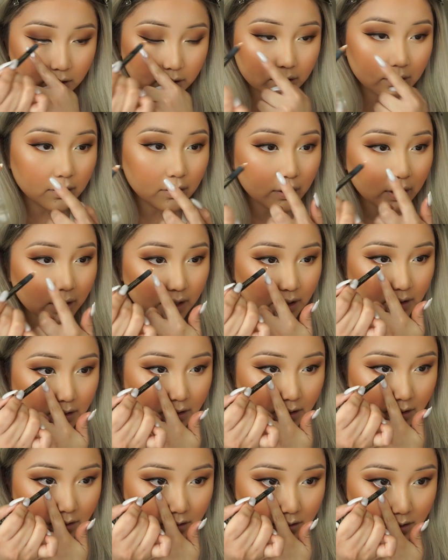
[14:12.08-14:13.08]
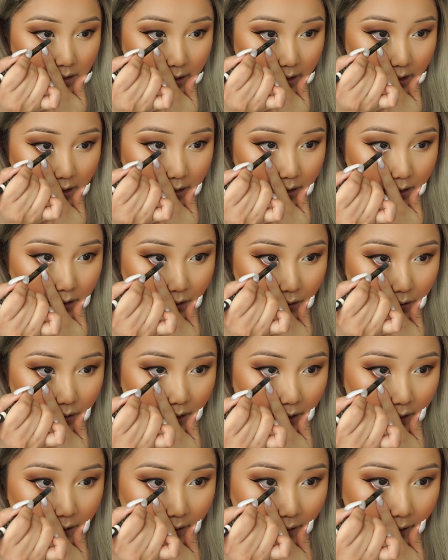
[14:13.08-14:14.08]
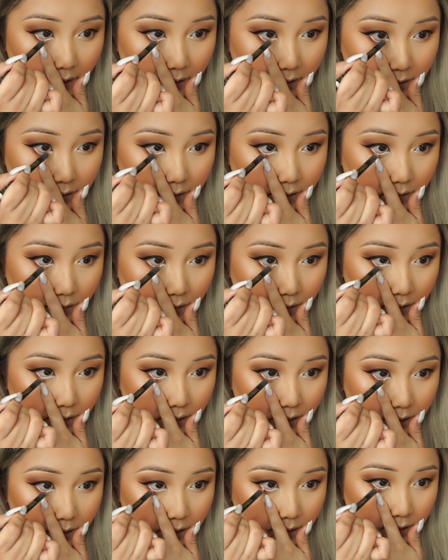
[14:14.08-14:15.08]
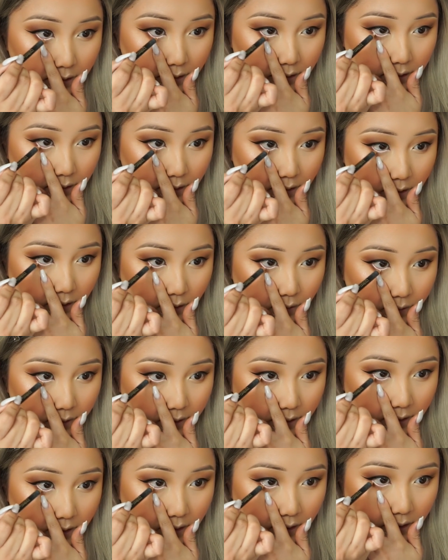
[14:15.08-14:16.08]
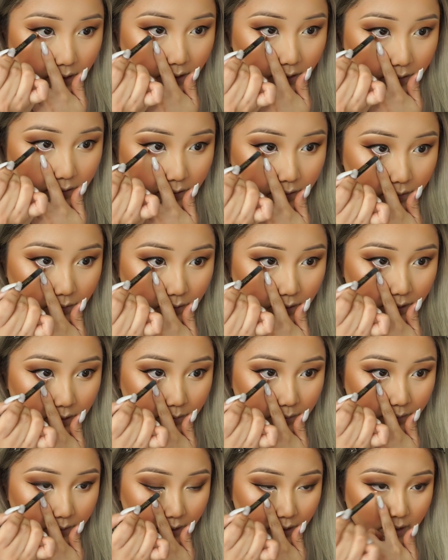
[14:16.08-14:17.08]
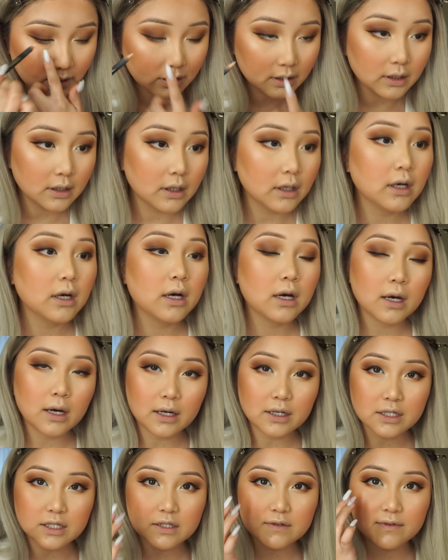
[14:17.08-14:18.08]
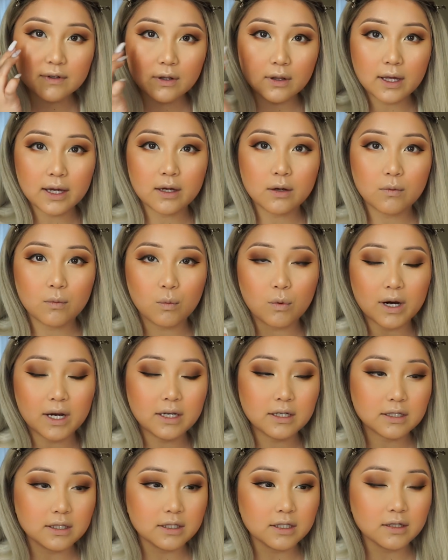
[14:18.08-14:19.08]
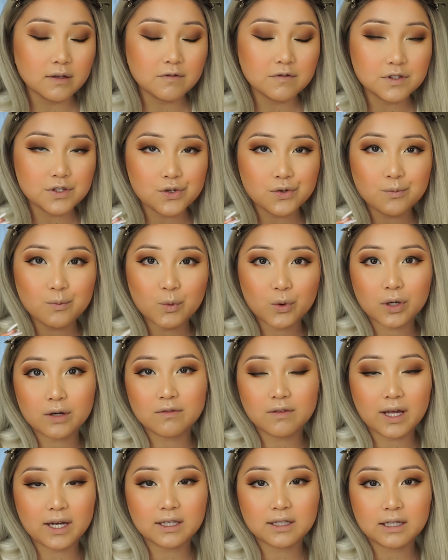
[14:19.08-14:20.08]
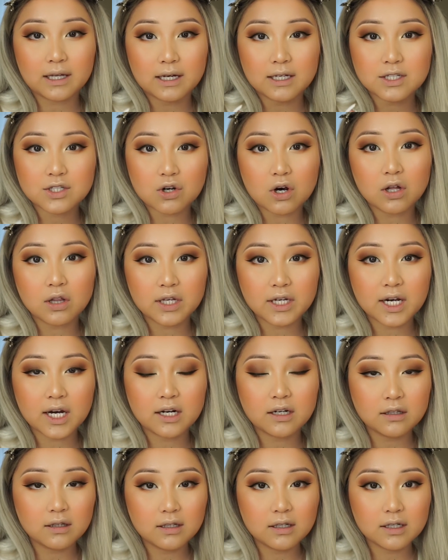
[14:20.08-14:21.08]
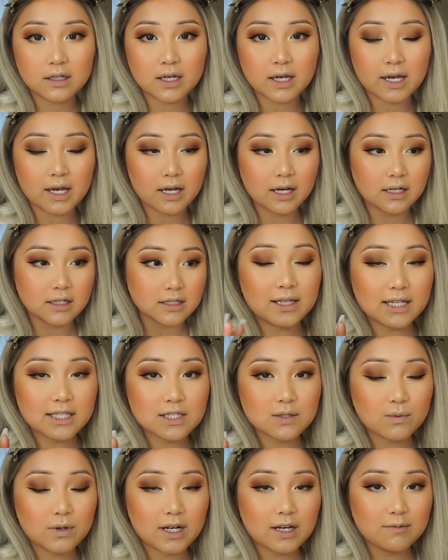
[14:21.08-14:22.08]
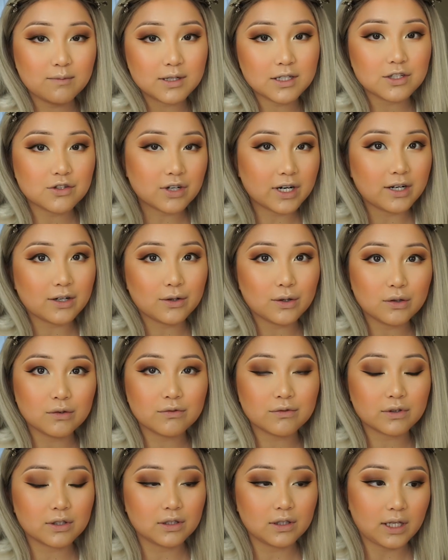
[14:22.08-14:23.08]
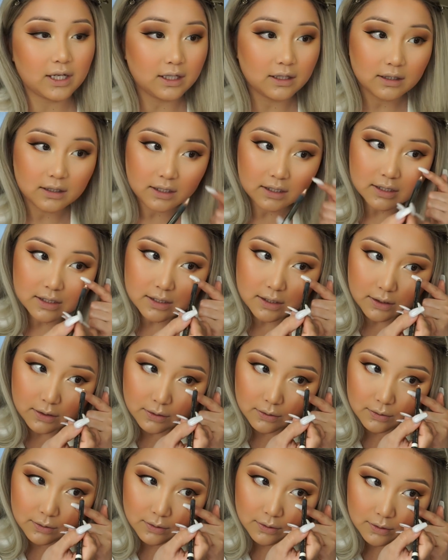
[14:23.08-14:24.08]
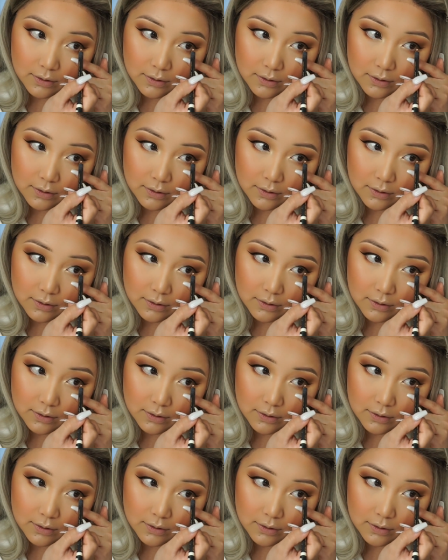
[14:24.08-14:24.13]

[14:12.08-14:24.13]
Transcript: You can go ahead and use like a nude eyeliner, or you can go with any other one, but I just feel like white, it gives you more of like that dolly kind of look, and that's what I've been trying to go for lately, so.